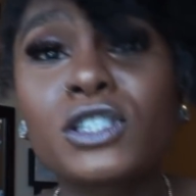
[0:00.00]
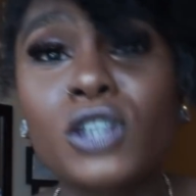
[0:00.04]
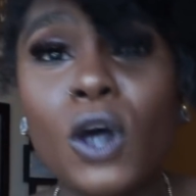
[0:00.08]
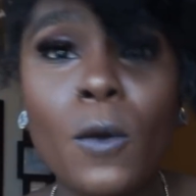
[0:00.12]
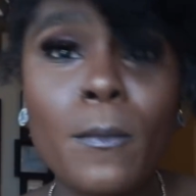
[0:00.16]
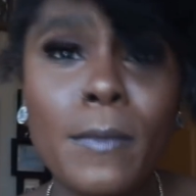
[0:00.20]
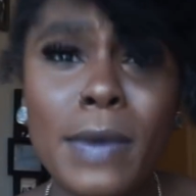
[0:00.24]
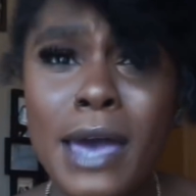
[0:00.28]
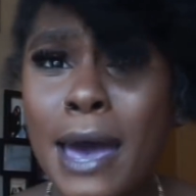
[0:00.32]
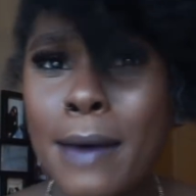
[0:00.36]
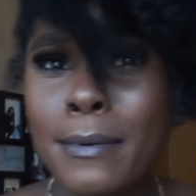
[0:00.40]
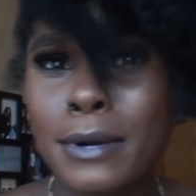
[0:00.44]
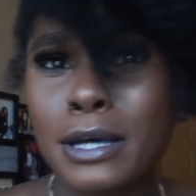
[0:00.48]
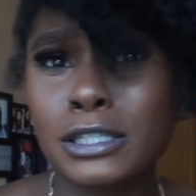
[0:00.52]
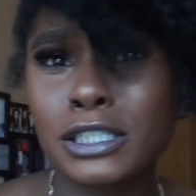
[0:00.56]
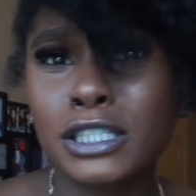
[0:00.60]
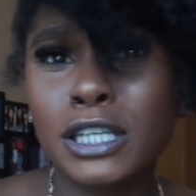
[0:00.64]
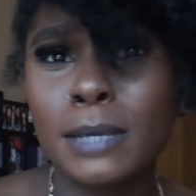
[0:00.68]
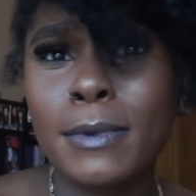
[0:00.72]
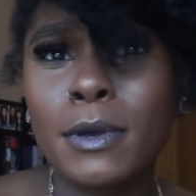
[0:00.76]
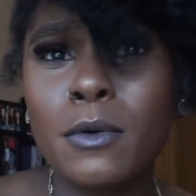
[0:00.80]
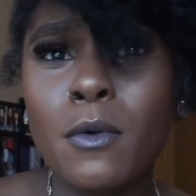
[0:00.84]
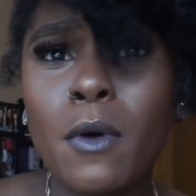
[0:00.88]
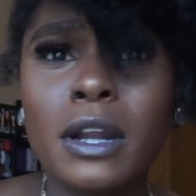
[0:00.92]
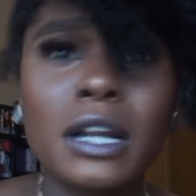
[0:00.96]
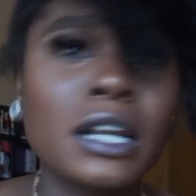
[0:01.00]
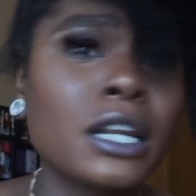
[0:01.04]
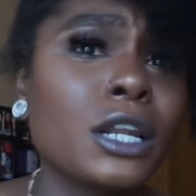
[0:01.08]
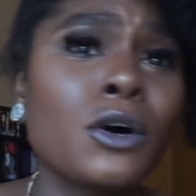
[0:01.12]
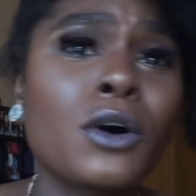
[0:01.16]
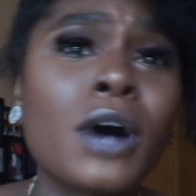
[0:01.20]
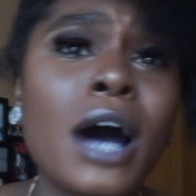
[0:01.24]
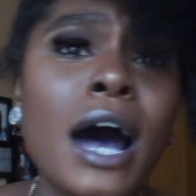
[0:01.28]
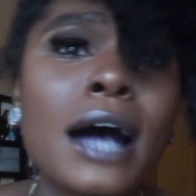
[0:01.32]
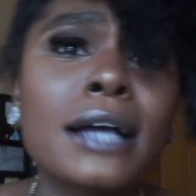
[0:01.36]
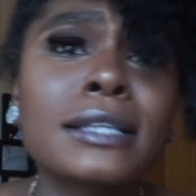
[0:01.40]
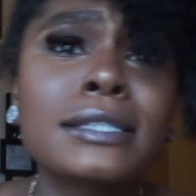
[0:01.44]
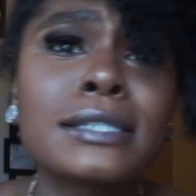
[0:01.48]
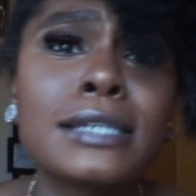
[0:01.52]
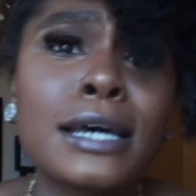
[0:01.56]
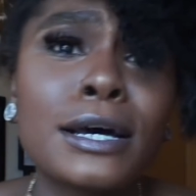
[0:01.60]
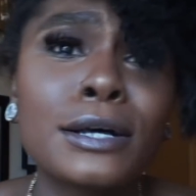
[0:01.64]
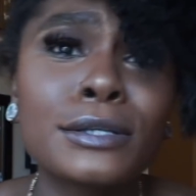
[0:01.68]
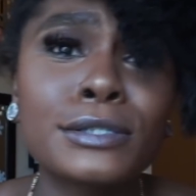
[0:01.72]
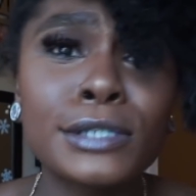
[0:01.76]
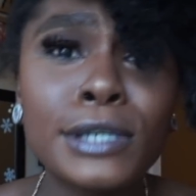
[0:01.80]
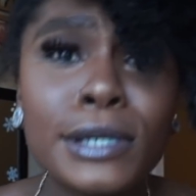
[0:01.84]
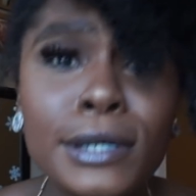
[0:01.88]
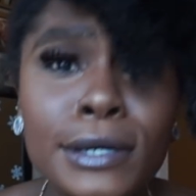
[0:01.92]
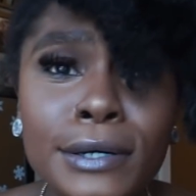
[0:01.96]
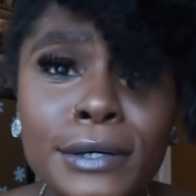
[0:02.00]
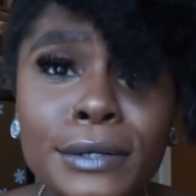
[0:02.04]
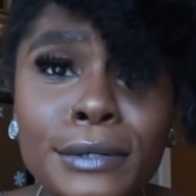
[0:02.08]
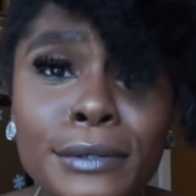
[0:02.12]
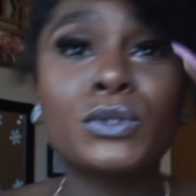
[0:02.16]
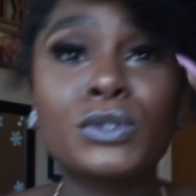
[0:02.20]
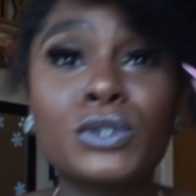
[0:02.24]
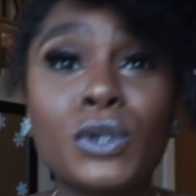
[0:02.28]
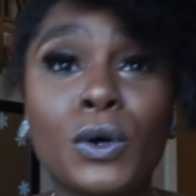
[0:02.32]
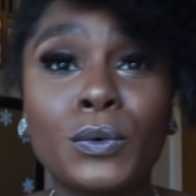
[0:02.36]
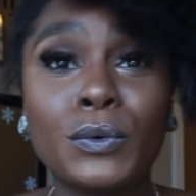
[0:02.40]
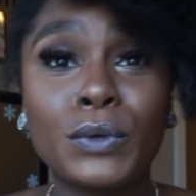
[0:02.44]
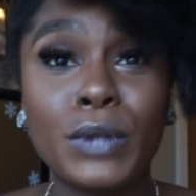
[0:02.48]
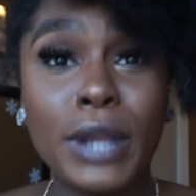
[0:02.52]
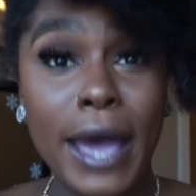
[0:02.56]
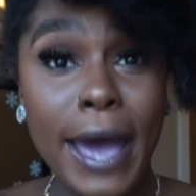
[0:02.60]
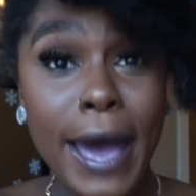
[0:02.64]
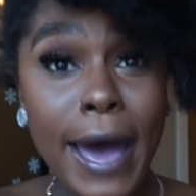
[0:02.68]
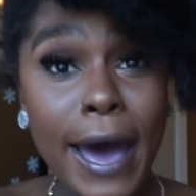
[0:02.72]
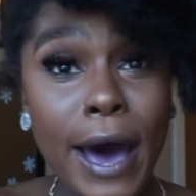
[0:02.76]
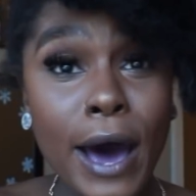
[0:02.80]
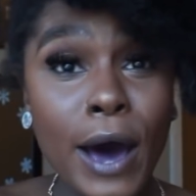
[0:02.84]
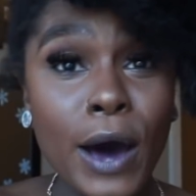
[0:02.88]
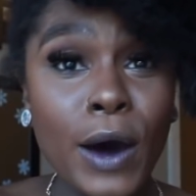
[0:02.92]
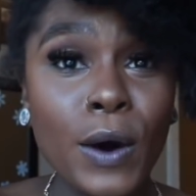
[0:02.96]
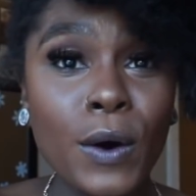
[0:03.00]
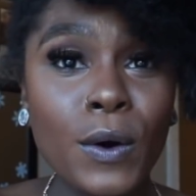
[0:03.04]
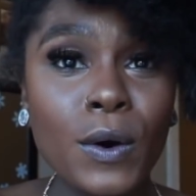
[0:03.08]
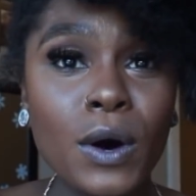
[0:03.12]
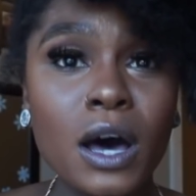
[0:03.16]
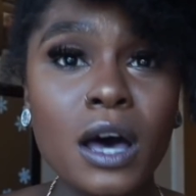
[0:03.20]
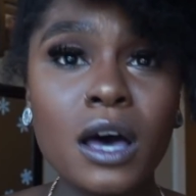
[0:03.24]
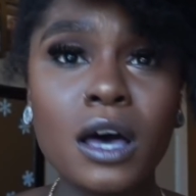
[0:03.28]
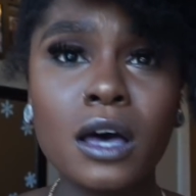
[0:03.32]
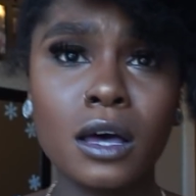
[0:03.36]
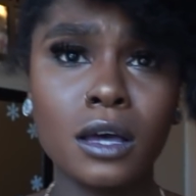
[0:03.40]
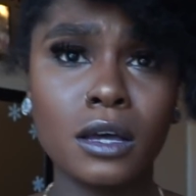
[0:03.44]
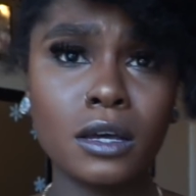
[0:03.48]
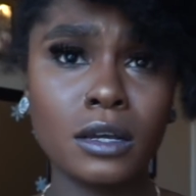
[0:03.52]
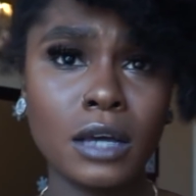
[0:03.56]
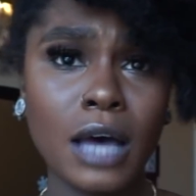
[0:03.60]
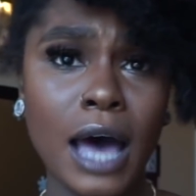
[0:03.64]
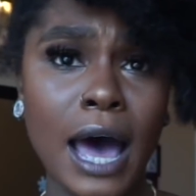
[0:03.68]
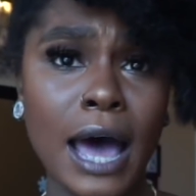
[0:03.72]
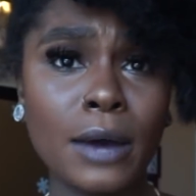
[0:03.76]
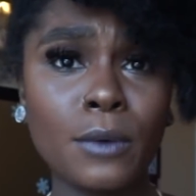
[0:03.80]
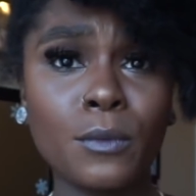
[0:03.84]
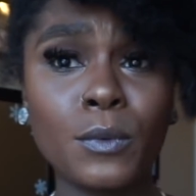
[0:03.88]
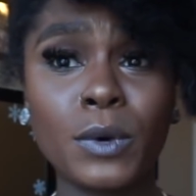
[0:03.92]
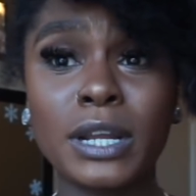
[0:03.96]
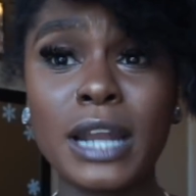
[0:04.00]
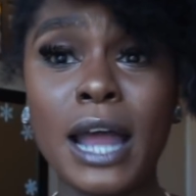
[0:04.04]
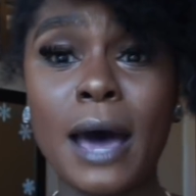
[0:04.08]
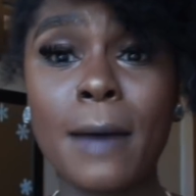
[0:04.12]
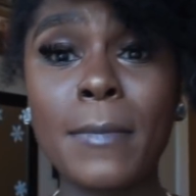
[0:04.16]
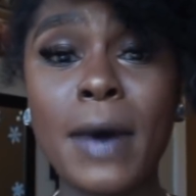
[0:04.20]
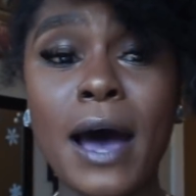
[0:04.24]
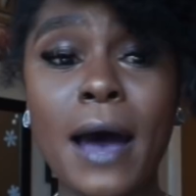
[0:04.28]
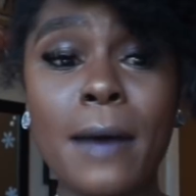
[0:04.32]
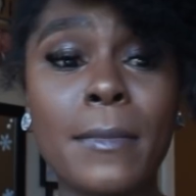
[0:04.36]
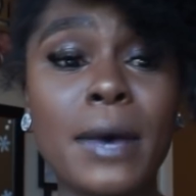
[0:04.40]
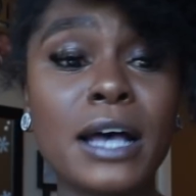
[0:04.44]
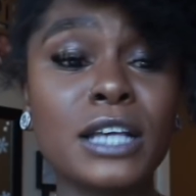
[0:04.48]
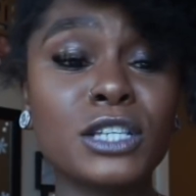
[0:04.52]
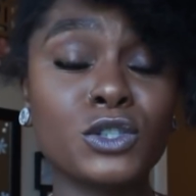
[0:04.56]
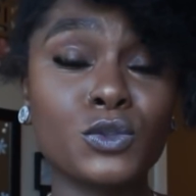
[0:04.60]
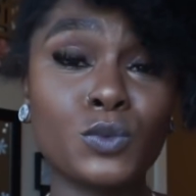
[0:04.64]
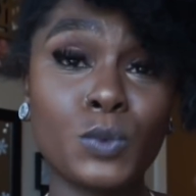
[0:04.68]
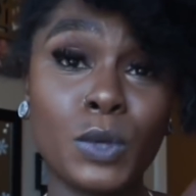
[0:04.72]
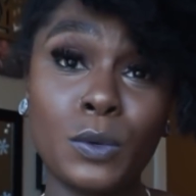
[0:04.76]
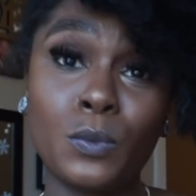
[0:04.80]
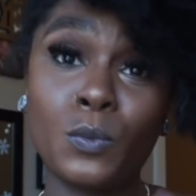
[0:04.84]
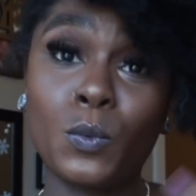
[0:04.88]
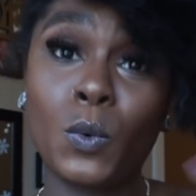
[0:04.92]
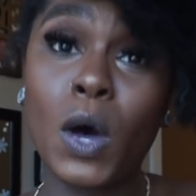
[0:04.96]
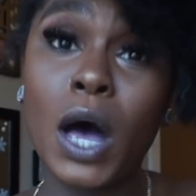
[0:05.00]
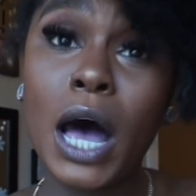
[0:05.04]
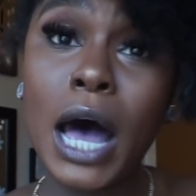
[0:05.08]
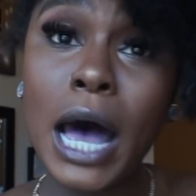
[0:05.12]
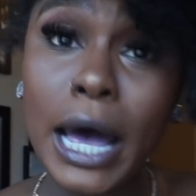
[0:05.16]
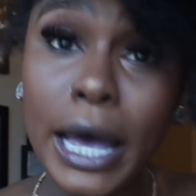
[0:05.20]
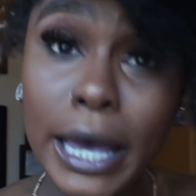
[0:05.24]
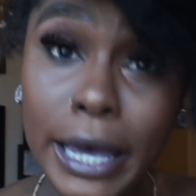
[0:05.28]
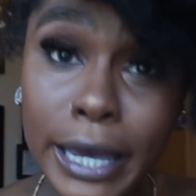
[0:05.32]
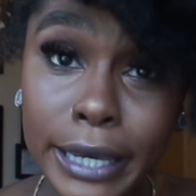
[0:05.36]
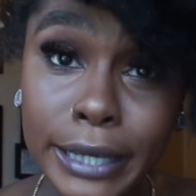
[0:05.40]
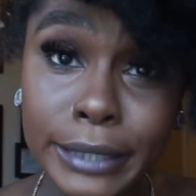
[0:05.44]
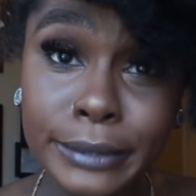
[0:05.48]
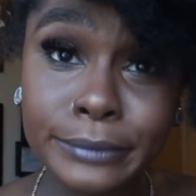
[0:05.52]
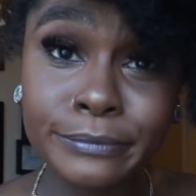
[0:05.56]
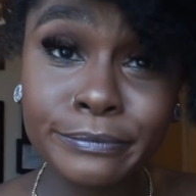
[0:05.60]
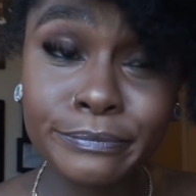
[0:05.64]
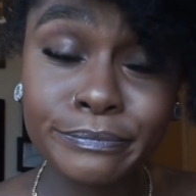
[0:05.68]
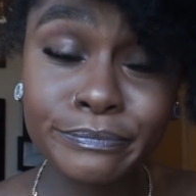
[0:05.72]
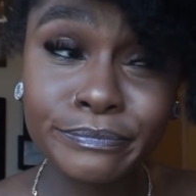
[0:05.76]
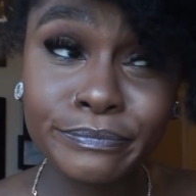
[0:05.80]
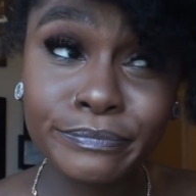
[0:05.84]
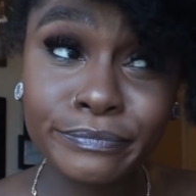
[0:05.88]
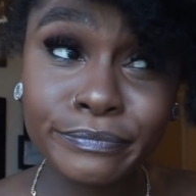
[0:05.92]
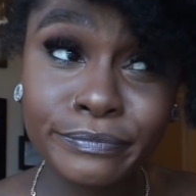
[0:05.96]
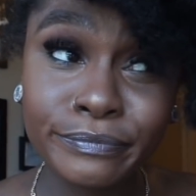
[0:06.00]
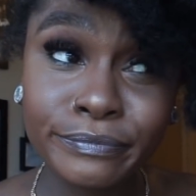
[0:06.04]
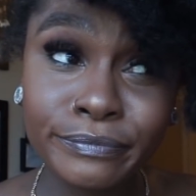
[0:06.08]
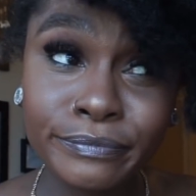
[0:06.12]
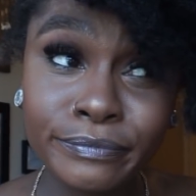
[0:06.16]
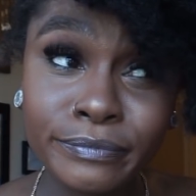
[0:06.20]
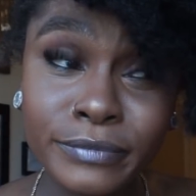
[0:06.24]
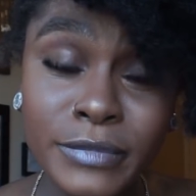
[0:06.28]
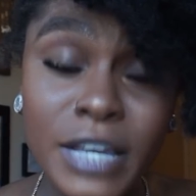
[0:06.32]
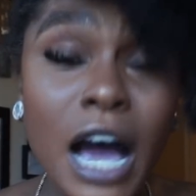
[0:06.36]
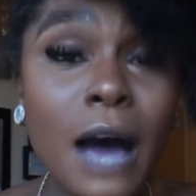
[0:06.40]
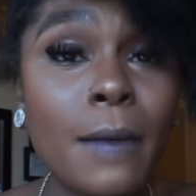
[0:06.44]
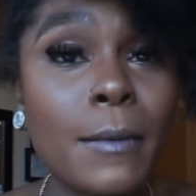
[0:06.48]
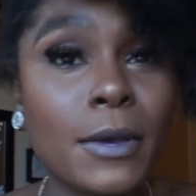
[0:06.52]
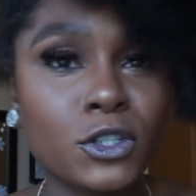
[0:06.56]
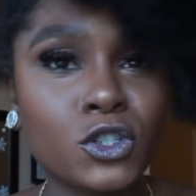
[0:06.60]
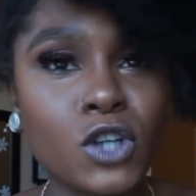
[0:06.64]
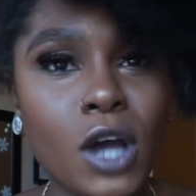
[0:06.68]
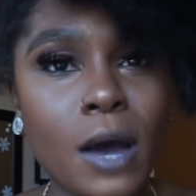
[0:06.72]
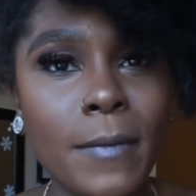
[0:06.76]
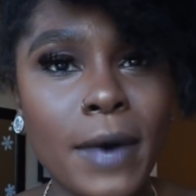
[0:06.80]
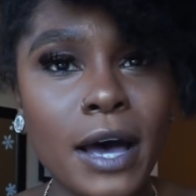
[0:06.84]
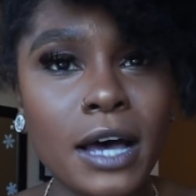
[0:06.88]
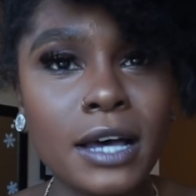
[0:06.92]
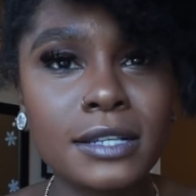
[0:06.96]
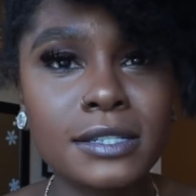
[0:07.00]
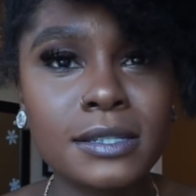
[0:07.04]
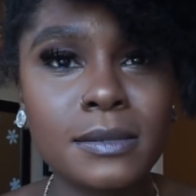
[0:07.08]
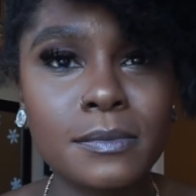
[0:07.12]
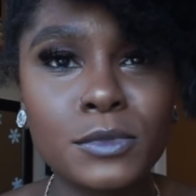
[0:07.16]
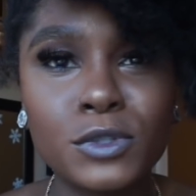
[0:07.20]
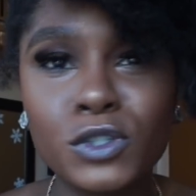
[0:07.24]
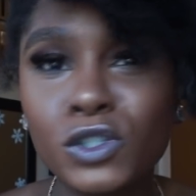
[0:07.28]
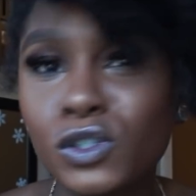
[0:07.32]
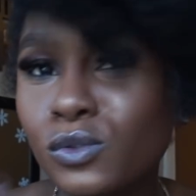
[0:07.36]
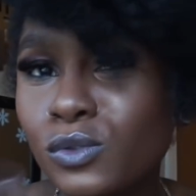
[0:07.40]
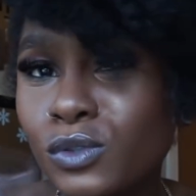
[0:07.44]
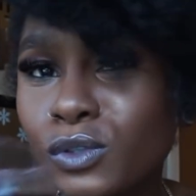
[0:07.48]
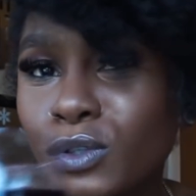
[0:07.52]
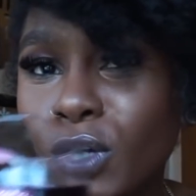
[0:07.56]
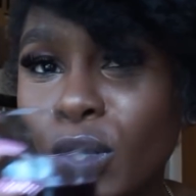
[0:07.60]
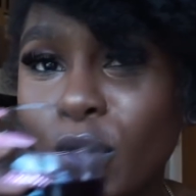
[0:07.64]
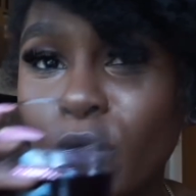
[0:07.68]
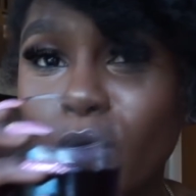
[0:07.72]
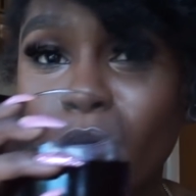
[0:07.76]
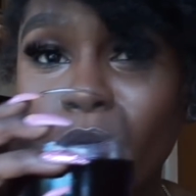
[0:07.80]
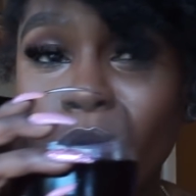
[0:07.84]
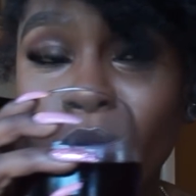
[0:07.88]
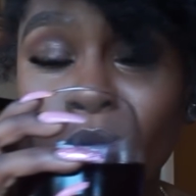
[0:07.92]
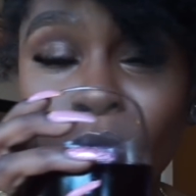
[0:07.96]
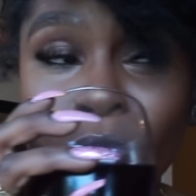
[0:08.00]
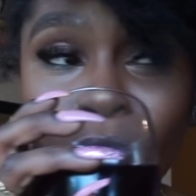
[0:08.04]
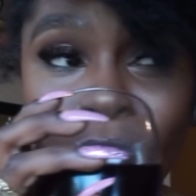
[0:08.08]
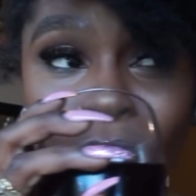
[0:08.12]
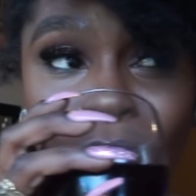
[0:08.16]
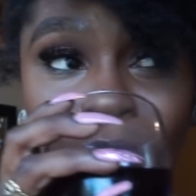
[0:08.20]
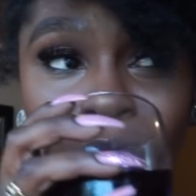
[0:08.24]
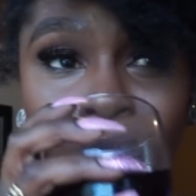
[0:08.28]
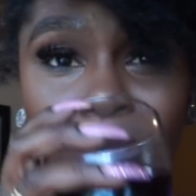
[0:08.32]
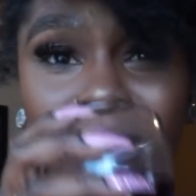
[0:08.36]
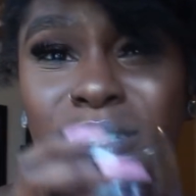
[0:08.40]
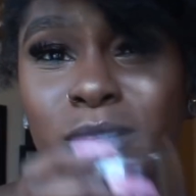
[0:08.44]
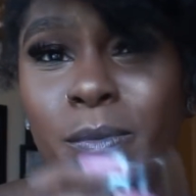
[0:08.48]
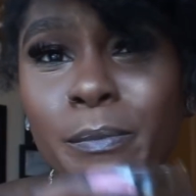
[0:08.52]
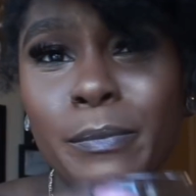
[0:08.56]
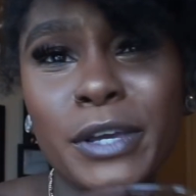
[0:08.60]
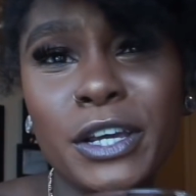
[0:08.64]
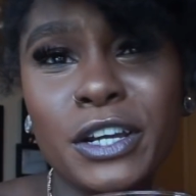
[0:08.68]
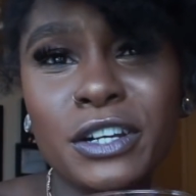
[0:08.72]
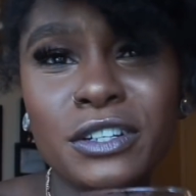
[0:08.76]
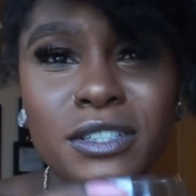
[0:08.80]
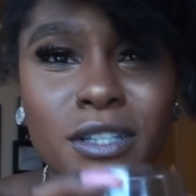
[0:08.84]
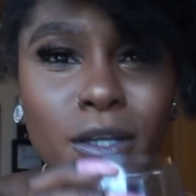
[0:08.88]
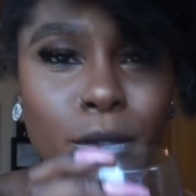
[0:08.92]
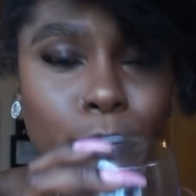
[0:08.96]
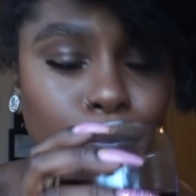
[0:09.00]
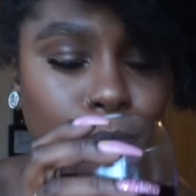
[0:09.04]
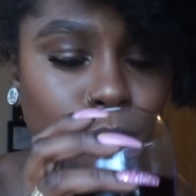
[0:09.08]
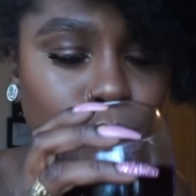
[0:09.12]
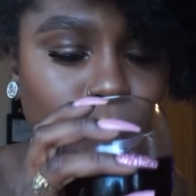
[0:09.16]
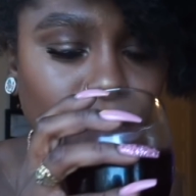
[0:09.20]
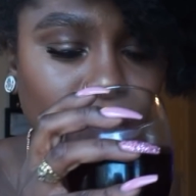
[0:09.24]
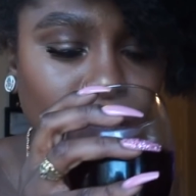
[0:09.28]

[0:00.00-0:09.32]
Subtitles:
so mad because she be wanting a little cocktail too. So now, when I buy my sweet wine, I make sure I buy her something too, you know? Some beer or something.